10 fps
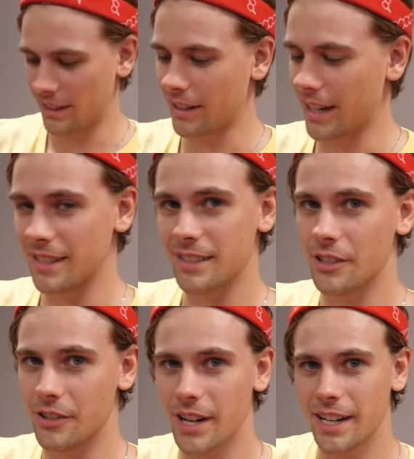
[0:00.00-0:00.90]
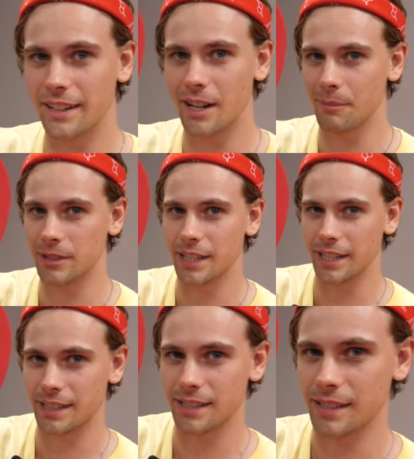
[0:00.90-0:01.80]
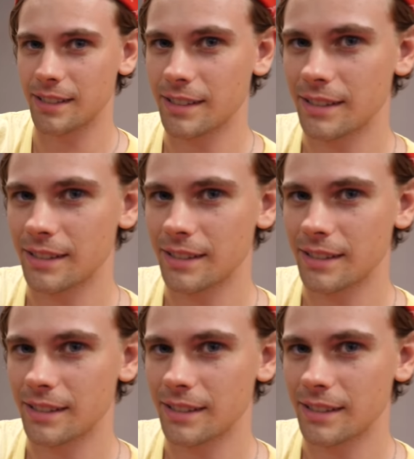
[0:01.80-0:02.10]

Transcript: Okay, so the racket number six